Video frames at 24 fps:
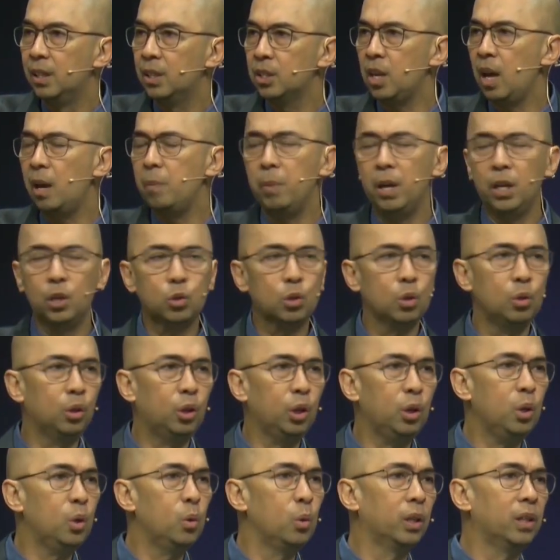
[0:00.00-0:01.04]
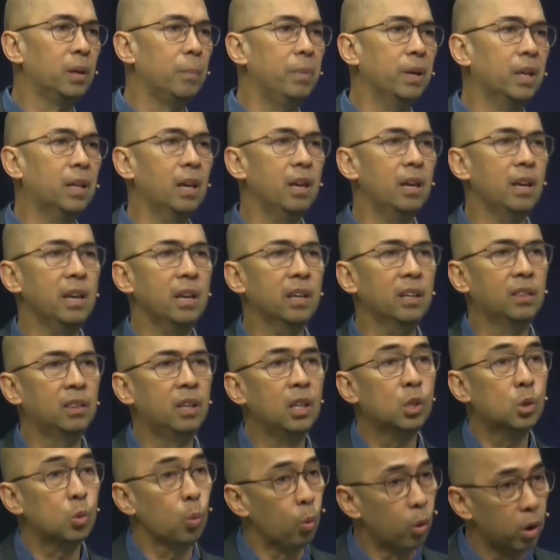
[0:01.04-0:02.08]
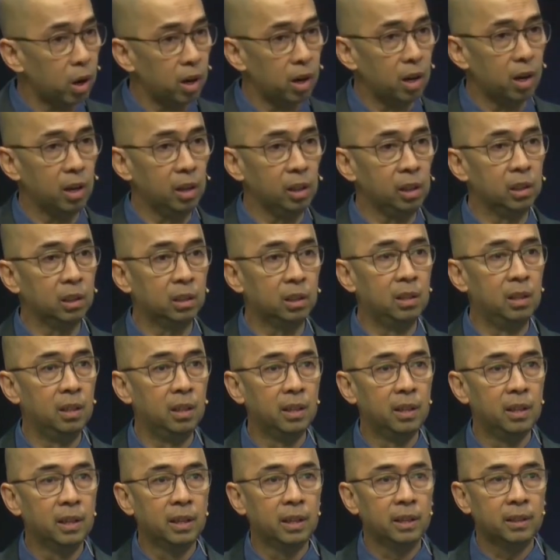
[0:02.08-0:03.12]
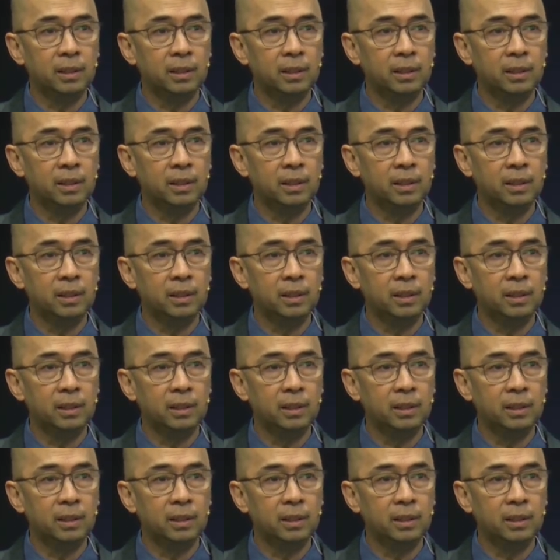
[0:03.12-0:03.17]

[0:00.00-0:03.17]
As I mentioned to you at the beginning, this world